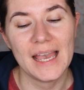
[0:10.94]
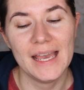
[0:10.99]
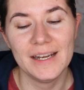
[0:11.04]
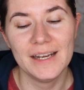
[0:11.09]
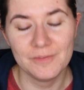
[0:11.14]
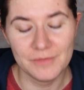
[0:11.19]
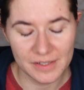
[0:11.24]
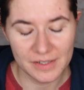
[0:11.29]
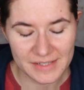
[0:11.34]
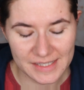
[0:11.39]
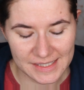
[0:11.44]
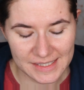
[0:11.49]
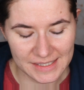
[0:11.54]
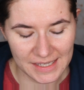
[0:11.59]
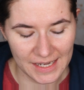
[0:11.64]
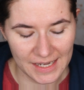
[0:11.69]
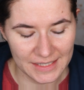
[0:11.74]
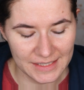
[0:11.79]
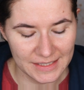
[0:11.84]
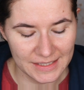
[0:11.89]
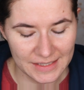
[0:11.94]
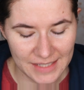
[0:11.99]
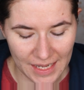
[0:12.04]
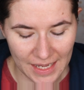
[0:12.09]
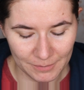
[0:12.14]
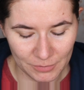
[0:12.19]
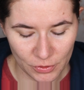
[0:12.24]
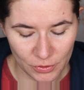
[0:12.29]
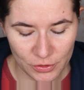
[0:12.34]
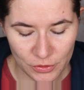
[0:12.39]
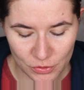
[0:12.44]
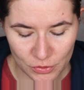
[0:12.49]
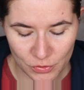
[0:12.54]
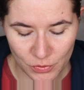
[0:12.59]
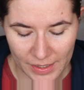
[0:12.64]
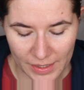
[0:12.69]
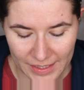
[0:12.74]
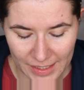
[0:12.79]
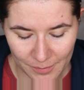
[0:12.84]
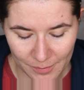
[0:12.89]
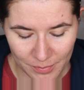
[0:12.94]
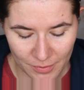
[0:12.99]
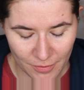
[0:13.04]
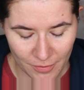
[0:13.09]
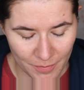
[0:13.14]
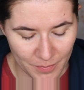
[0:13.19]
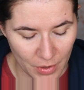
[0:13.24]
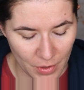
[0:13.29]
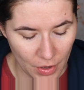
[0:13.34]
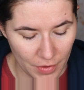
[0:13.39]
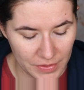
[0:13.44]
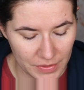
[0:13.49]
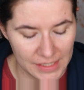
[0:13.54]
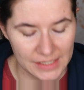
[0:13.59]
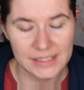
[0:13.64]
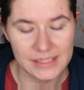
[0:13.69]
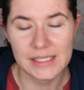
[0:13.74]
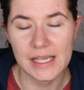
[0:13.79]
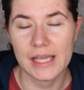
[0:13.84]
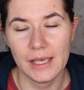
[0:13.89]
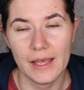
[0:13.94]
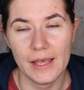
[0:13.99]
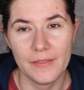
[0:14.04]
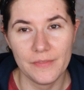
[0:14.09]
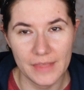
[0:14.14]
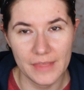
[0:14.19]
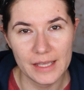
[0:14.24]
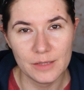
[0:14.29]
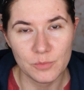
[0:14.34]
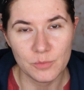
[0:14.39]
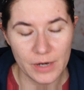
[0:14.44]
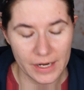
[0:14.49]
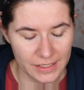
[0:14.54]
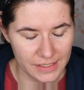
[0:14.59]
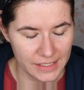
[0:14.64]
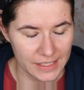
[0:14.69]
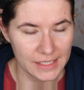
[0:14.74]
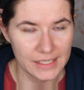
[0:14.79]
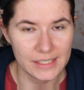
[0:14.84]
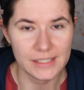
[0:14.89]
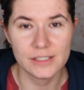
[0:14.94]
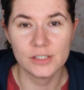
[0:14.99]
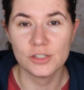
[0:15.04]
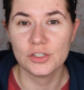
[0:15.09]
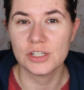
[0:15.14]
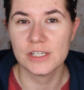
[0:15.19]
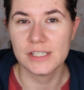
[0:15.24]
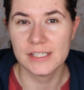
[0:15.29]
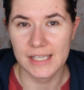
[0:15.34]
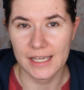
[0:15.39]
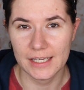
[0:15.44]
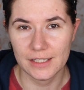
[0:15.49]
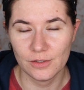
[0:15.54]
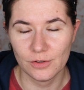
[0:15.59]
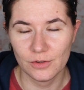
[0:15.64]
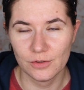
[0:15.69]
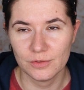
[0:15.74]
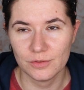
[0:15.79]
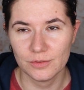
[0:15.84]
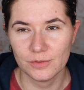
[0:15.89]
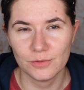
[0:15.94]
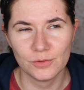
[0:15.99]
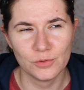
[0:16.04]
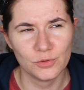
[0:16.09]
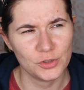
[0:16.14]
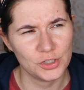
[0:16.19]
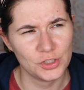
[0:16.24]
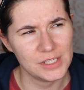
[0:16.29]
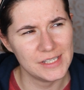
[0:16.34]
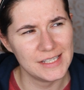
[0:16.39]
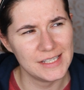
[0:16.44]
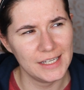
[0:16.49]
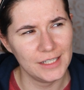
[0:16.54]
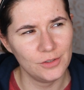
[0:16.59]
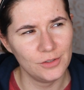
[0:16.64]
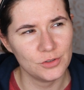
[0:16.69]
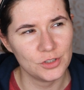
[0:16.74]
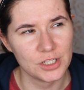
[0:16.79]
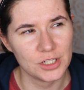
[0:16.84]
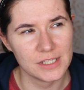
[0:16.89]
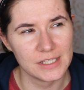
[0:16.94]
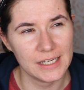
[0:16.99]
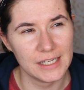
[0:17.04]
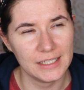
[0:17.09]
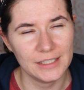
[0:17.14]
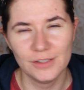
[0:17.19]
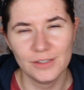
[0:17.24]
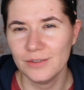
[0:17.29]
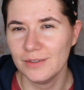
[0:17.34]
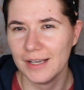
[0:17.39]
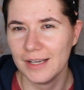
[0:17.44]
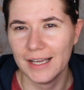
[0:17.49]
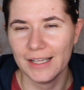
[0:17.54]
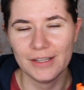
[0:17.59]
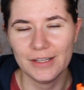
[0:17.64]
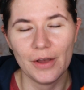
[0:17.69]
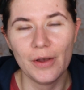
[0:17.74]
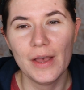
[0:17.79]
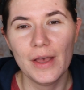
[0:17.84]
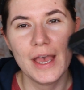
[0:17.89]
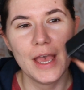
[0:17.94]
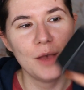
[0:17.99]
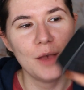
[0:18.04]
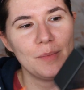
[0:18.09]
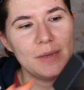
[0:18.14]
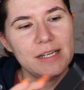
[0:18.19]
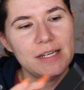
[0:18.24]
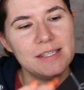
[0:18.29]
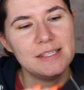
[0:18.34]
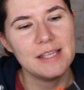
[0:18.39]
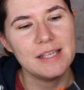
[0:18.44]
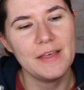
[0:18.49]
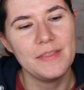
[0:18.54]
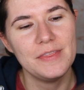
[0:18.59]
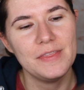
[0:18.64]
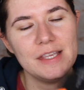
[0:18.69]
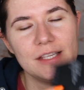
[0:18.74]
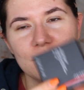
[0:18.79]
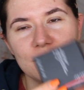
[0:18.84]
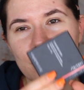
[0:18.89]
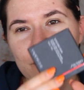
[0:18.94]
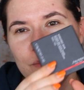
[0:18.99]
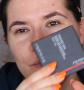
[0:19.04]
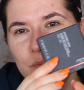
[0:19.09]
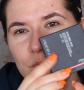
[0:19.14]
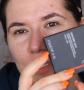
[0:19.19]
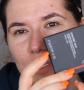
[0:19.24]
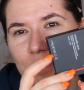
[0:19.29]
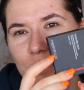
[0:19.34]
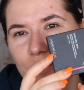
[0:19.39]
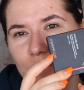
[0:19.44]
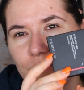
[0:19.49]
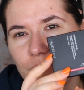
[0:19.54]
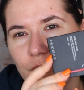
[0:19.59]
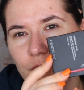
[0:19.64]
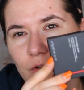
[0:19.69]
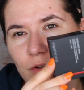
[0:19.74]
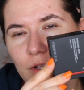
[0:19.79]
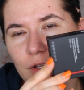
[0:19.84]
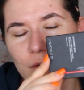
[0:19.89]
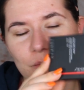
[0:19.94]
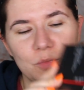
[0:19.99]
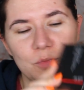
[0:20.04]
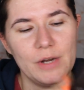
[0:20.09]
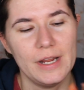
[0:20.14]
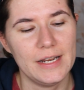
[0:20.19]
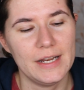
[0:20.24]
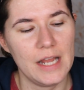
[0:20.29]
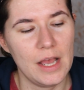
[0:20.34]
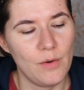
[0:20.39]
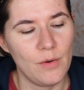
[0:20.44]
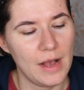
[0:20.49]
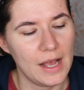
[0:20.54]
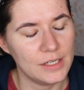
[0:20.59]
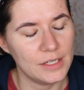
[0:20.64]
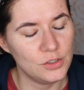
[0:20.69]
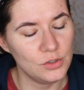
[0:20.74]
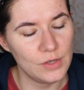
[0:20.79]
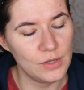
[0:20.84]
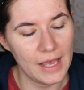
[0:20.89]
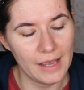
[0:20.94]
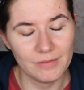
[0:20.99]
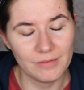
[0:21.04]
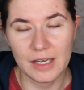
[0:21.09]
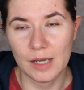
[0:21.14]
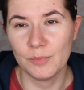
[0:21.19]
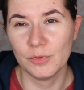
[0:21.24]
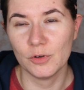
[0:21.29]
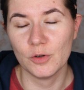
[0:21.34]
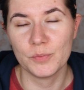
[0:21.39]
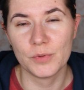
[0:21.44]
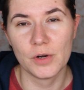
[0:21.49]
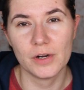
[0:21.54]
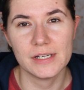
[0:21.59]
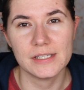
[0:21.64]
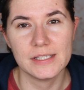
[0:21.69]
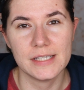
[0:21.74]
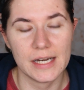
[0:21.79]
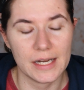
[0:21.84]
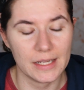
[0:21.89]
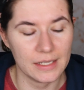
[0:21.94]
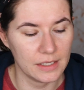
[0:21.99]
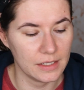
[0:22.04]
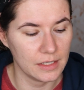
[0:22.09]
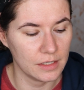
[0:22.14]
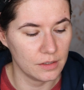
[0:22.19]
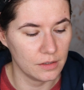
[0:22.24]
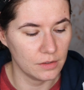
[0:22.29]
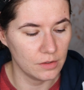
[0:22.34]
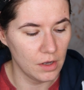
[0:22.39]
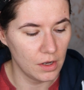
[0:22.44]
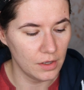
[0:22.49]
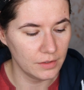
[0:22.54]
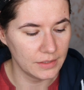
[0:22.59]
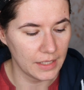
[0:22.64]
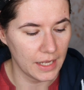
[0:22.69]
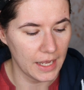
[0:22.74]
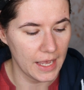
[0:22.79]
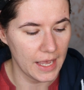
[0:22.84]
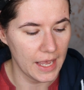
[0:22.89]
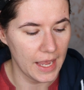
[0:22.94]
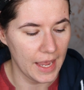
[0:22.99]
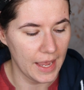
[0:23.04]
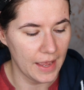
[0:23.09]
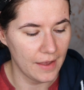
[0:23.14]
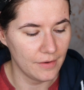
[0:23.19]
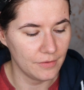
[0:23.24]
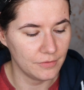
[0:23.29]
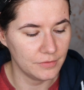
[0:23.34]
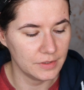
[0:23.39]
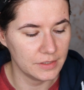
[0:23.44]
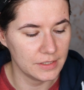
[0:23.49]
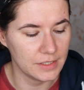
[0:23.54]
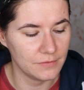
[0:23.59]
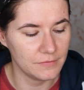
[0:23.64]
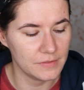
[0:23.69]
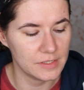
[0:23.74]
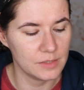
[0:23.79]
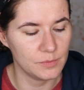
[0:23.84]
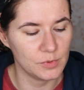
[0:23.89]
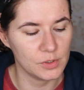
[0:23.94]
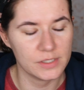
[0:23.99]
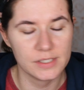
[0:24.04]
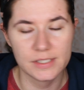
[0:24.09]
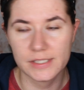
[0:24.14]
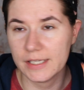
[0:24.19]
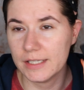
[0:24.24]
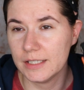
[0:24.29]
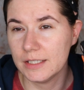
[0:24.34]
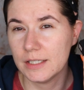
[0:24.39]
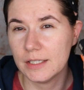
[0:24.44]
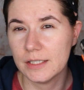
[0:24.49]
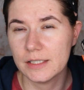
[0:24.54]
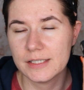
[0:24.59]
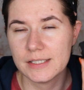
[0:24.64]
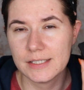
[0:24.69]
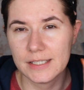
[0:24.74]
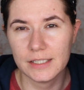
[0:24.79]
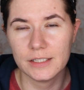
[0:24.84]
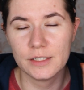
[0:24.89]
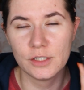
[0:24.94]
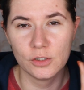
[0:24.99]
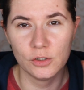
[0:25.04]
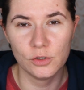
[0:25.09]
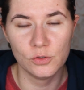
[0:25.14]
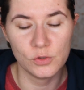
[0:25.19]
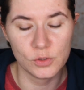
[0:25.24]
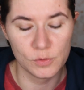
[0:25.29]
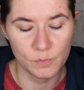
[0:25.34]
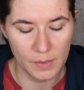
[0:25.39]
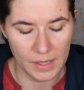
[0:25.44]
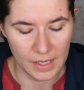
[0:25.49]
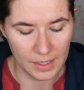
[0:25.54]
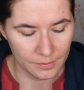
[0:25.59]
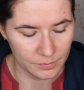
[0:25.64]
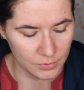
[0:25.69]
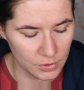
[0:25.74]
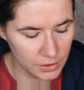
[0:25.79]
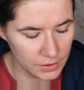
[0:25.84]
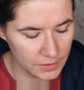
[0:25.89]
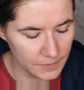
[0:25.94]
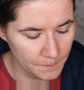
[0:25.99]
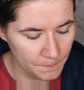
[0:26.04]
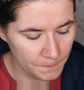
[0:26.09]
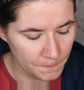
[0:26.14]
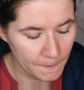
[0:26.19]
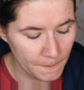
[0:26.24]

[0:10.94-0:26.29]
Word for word: and I'm very excited. I'm going to try a couple of products and that brand is Shiseido or Shiseido, Shiseido, I don't know. But it's this beautiful brand. Now I do have a couple of products that I got. I have the Invisible Silk Loose Powder